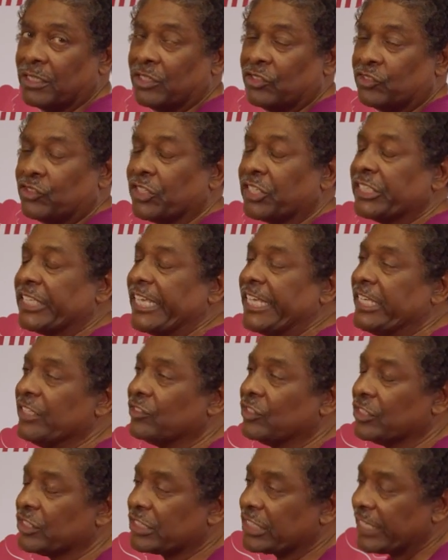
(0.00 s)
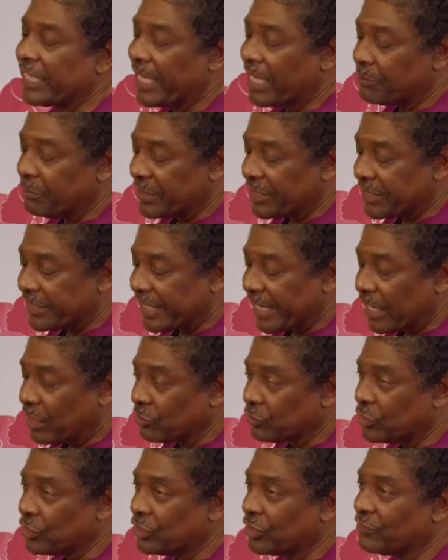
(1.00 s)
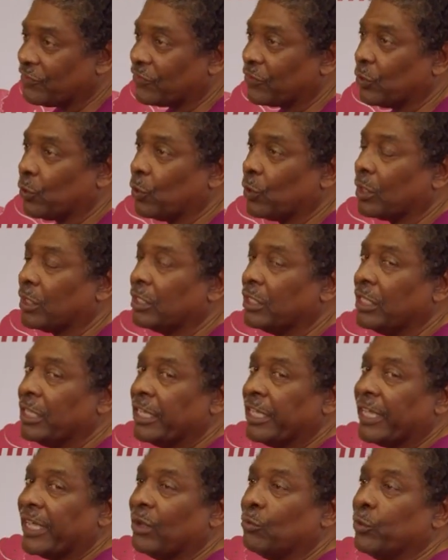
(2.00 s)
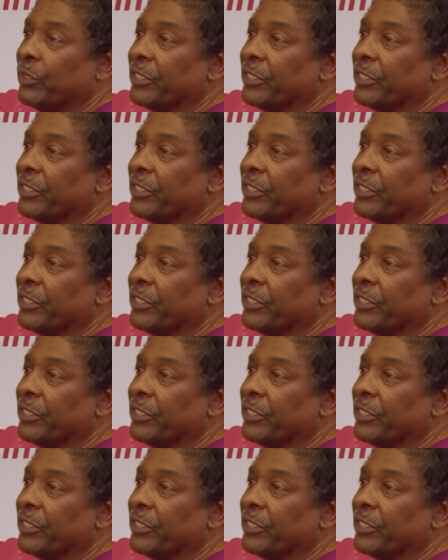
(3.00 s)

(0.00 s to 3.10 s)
She can easily slide me down to the floor and